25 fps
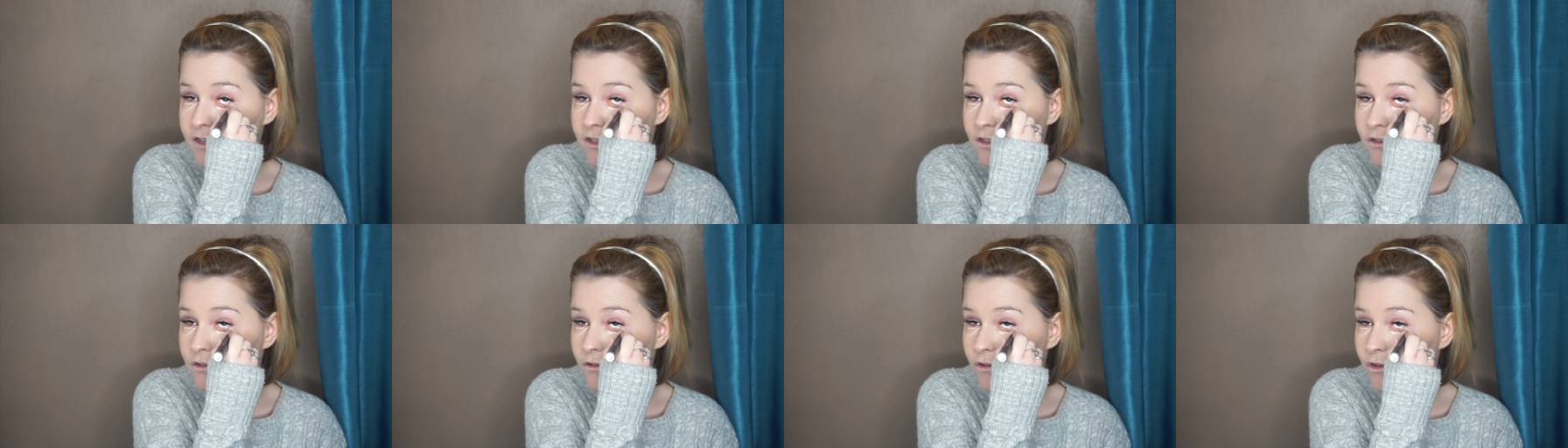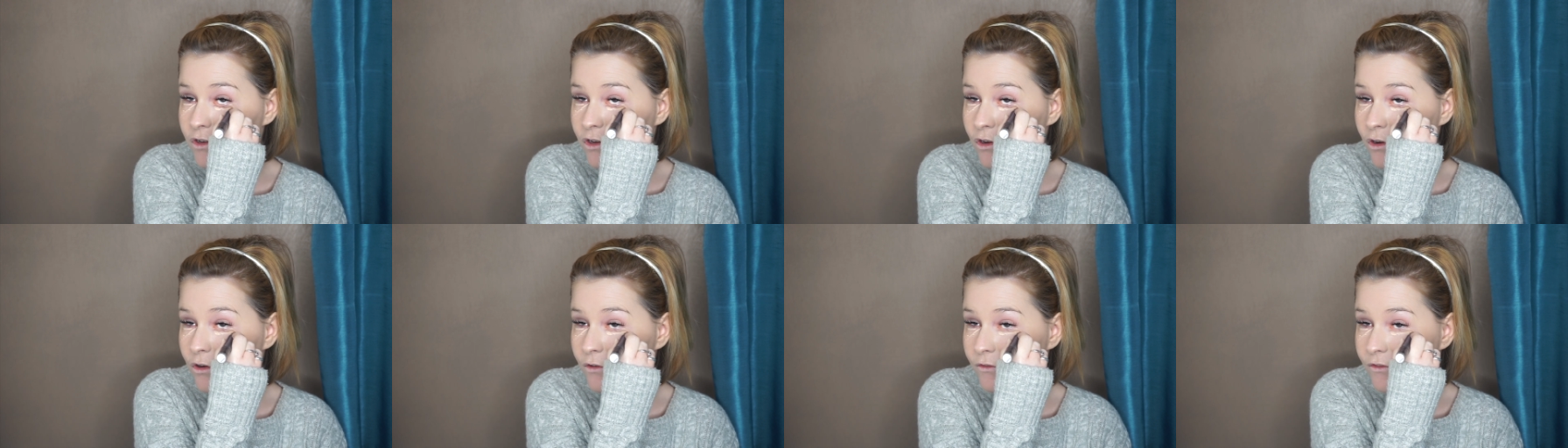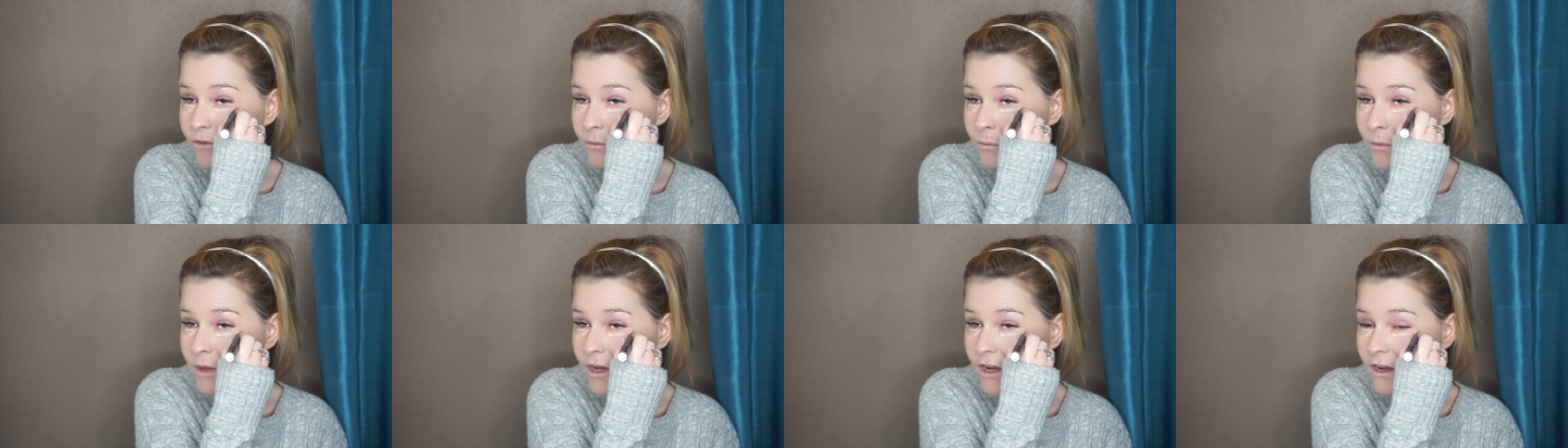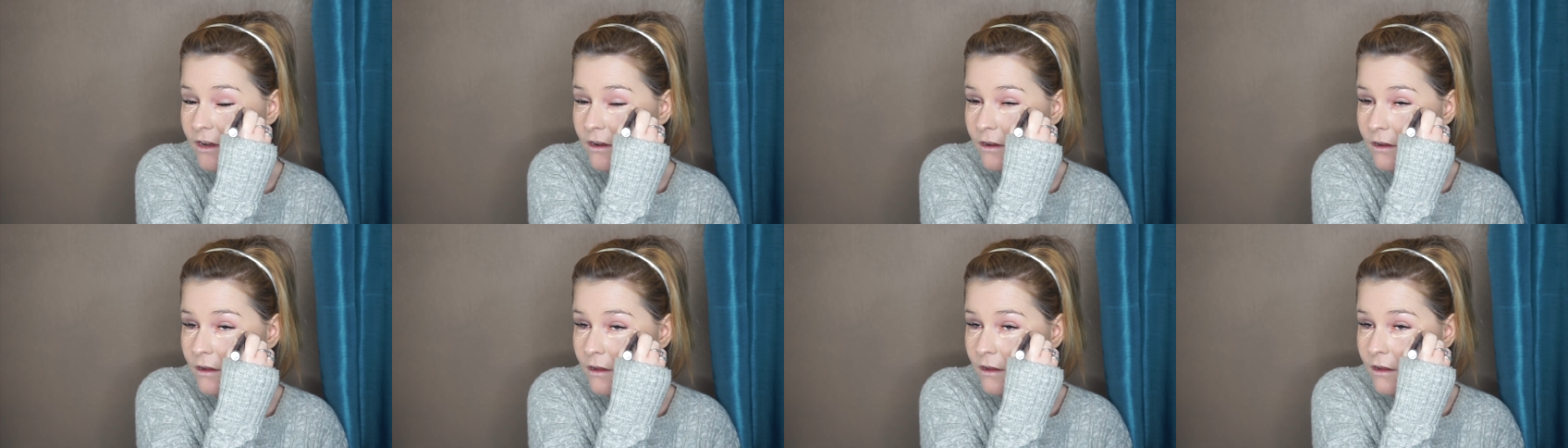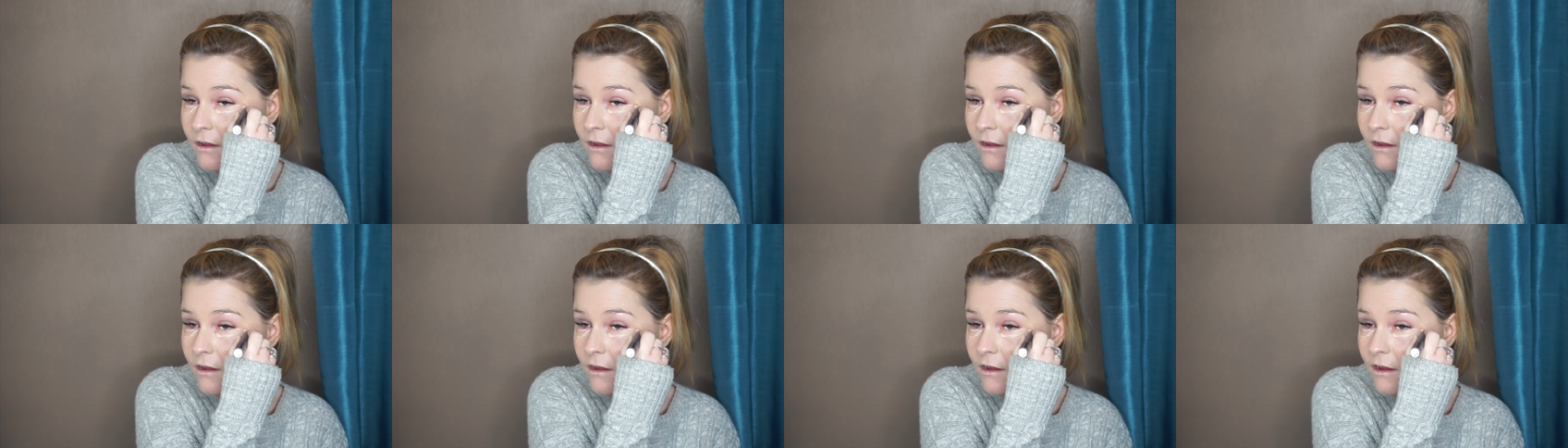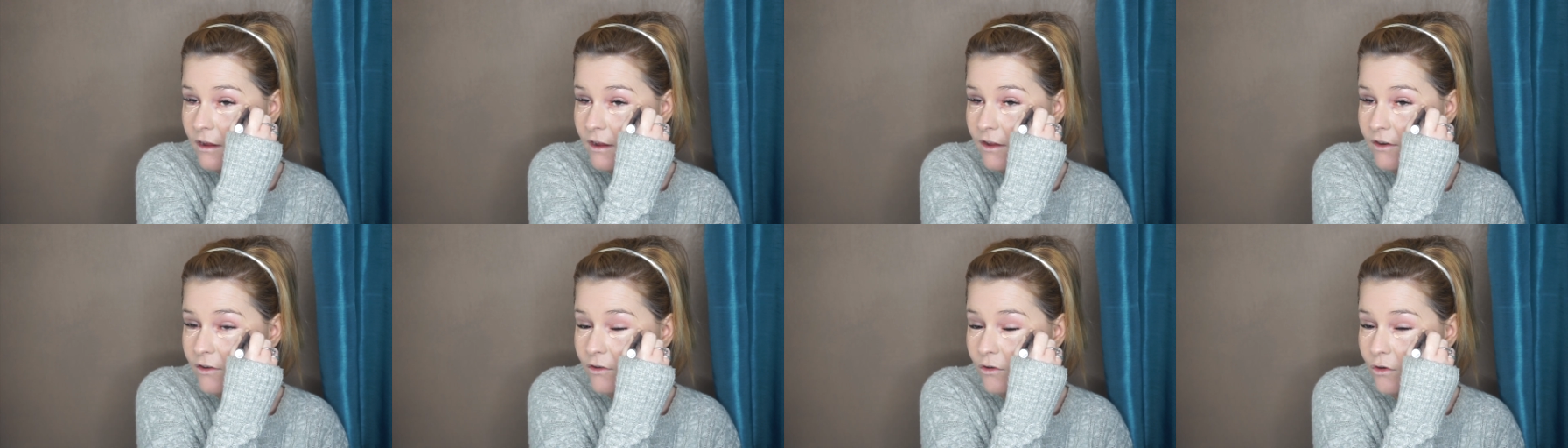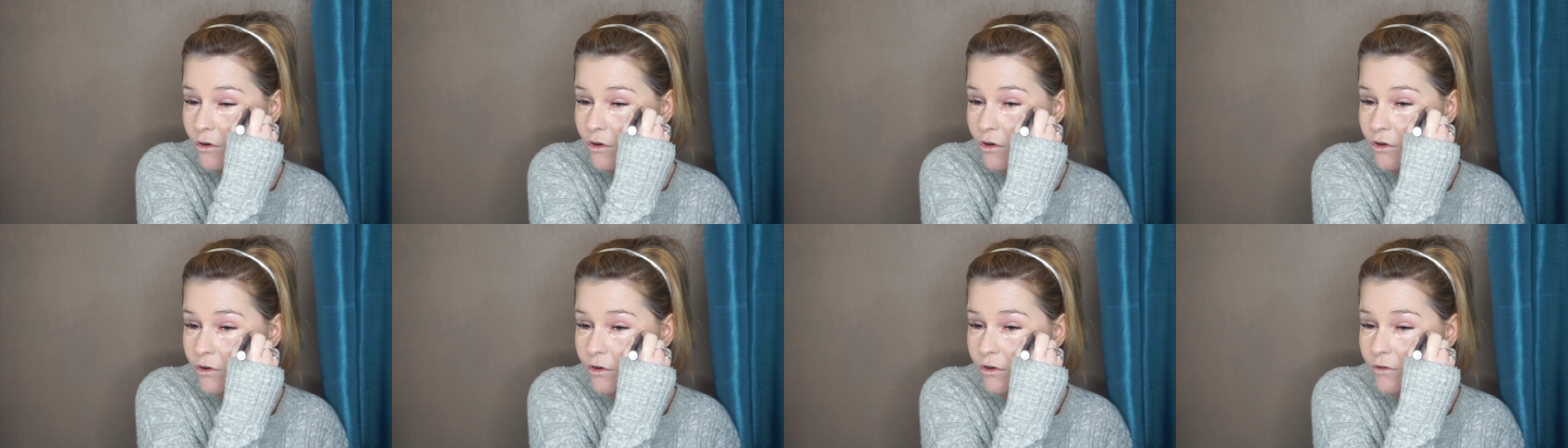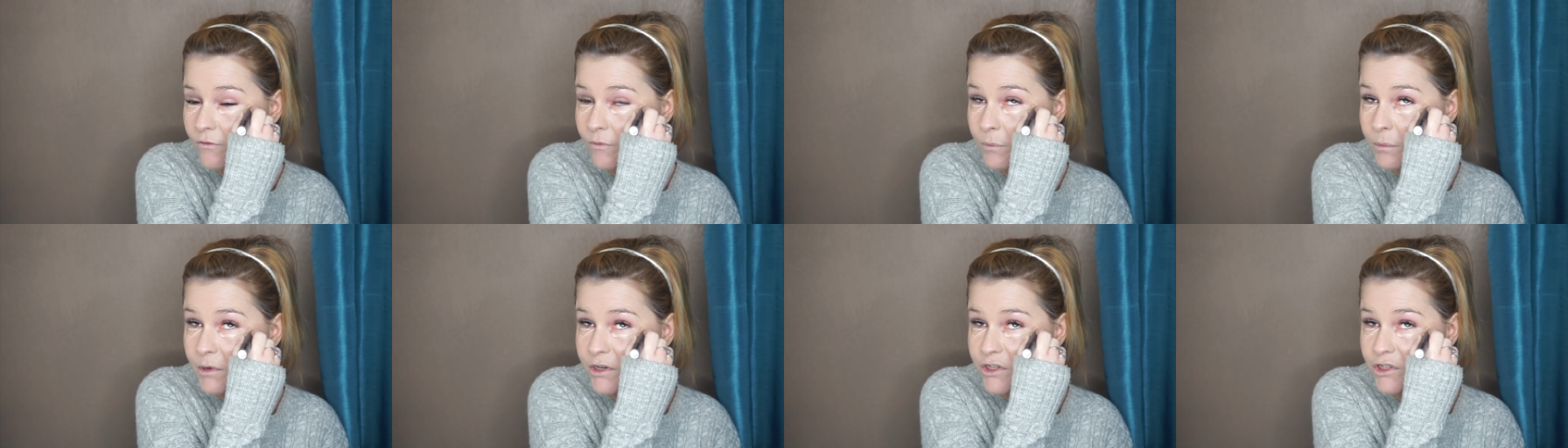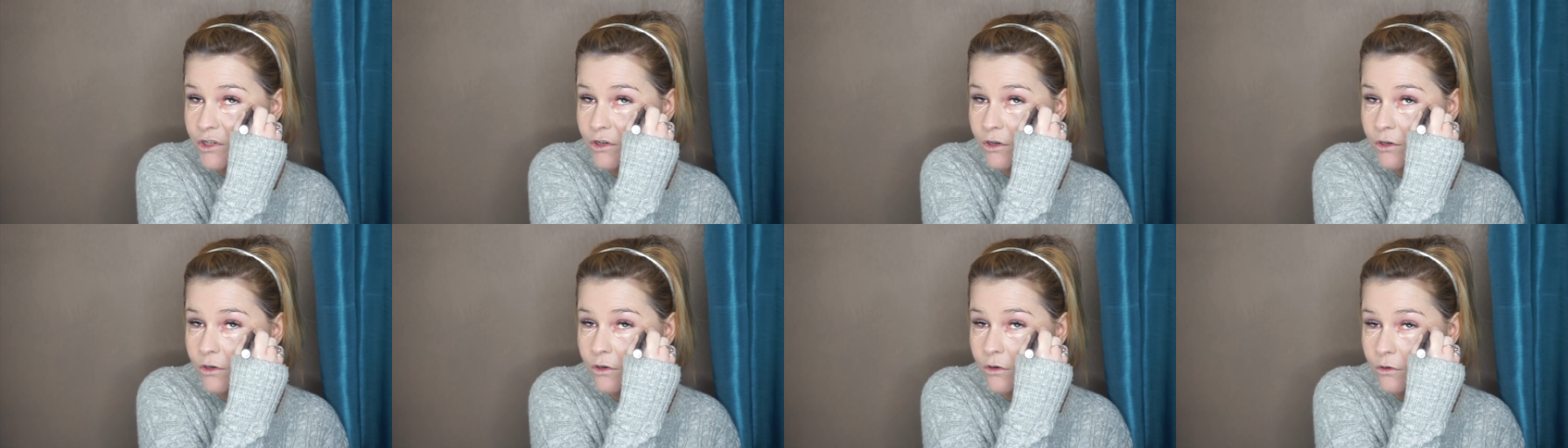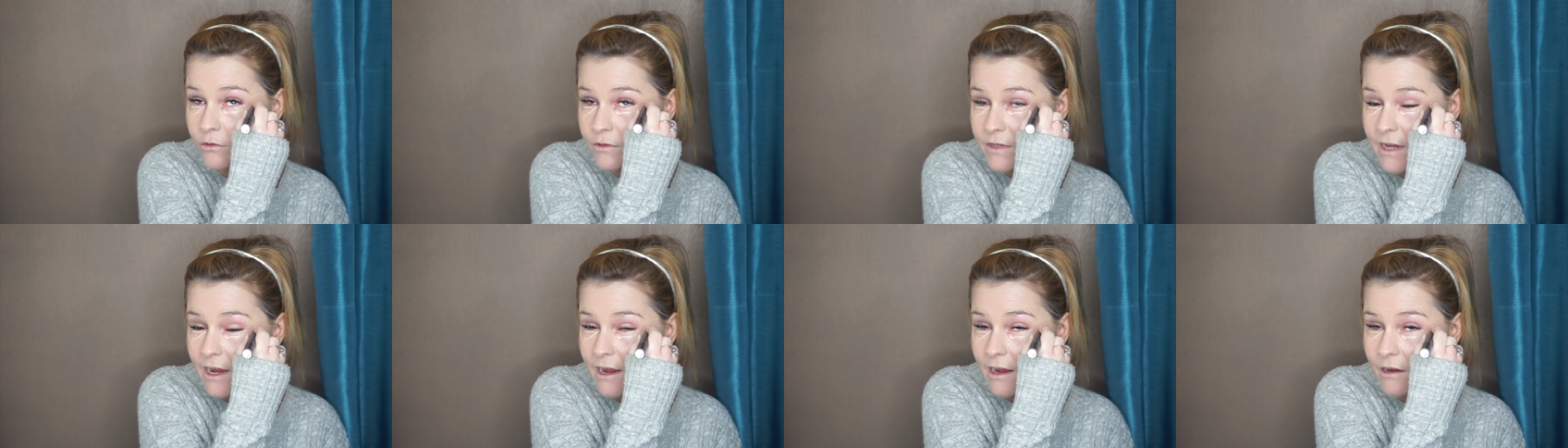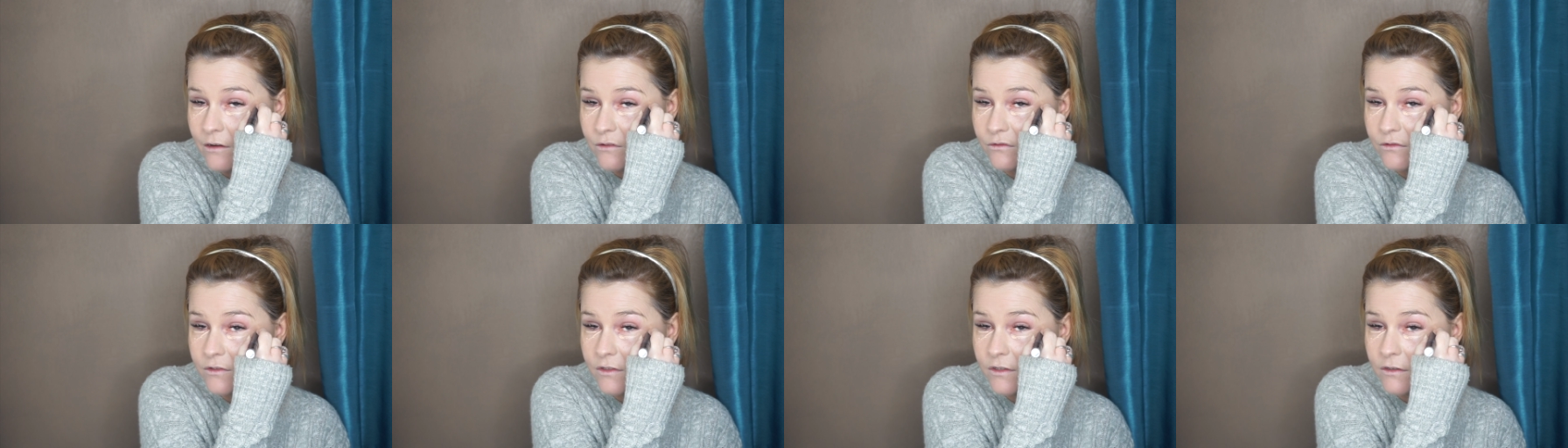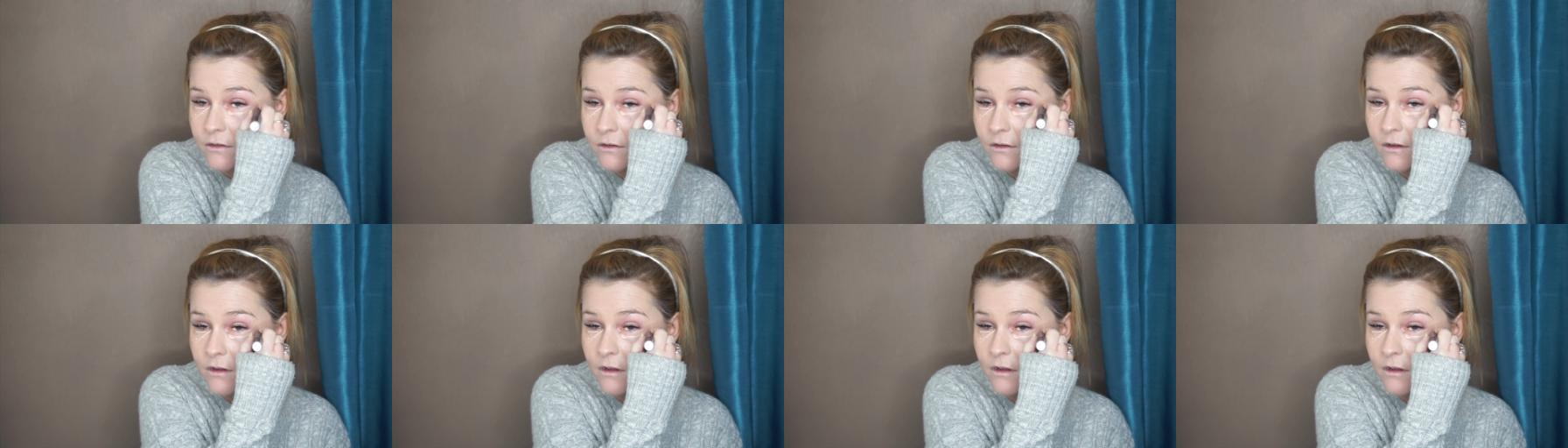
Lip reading: So you go from the inner corner of the bridge of your nose out,